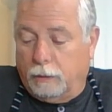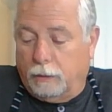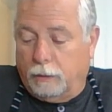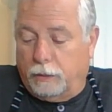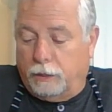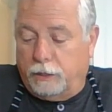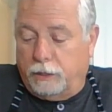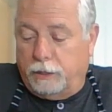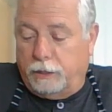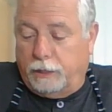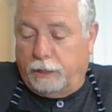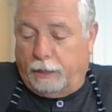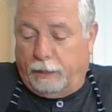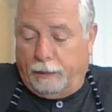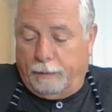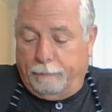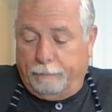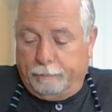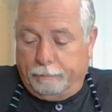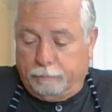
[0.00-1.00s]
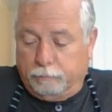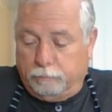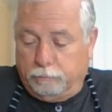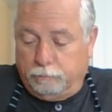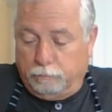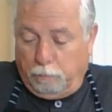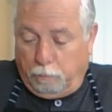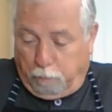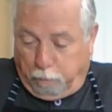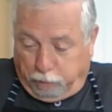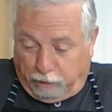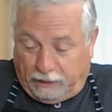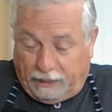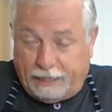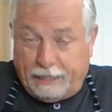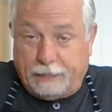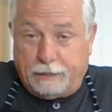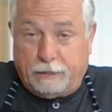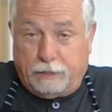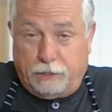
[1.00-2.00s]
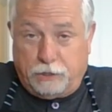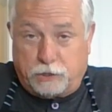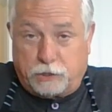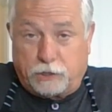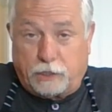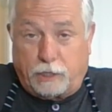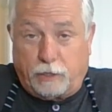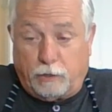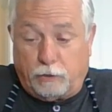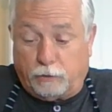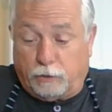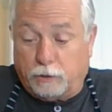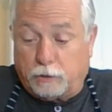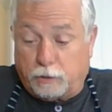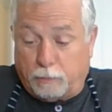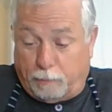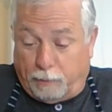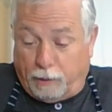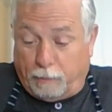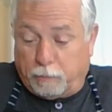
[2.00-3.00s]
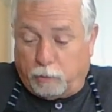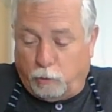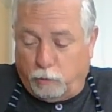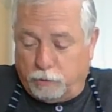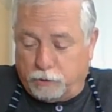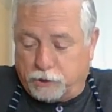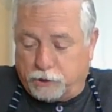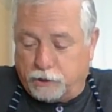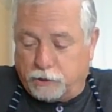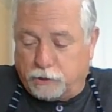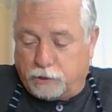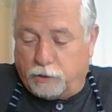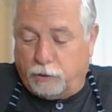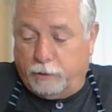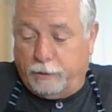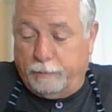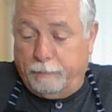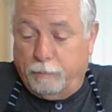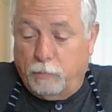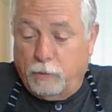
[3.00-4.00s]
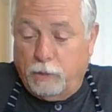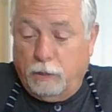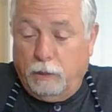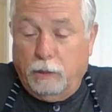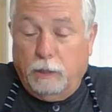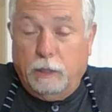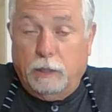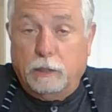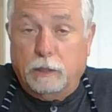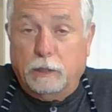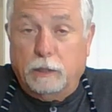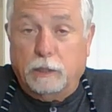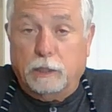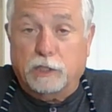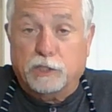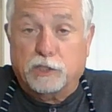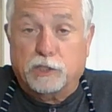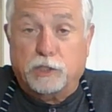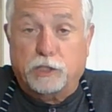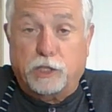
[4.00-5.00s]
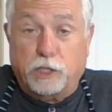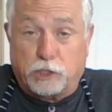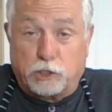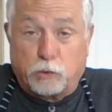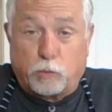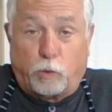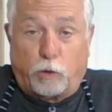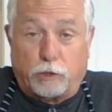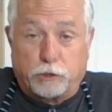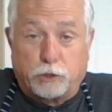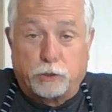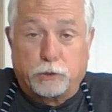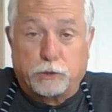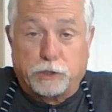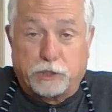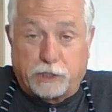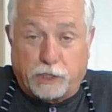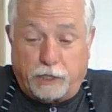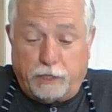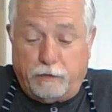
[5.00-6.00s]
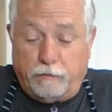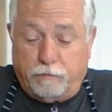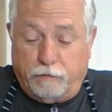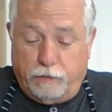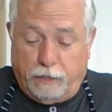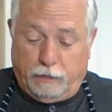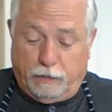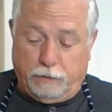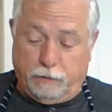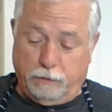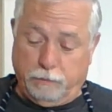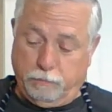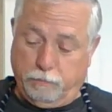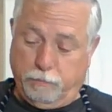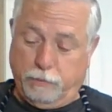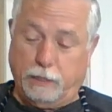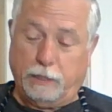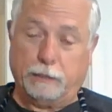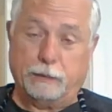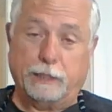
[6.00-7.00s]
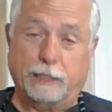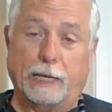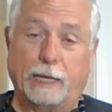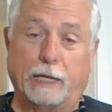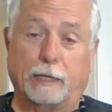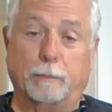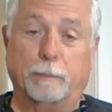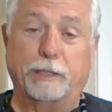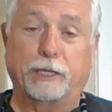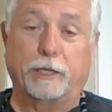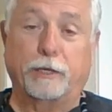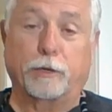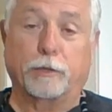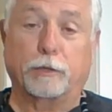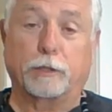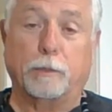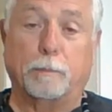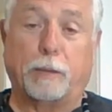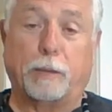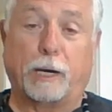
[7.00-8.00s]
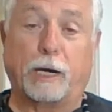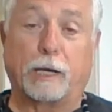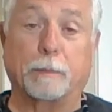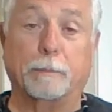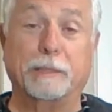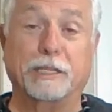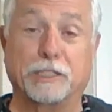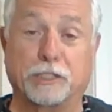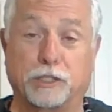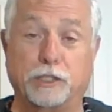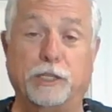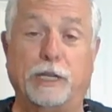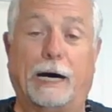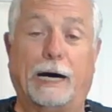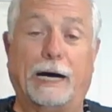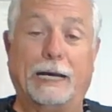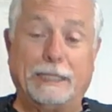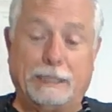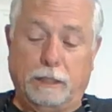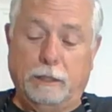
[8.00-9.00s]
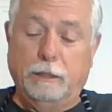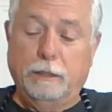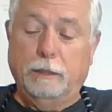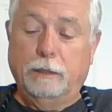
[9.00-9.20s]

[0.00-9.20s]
The plate that's there that the popcorn sits on is dishwasher safe. Now the element here at the bottom is not,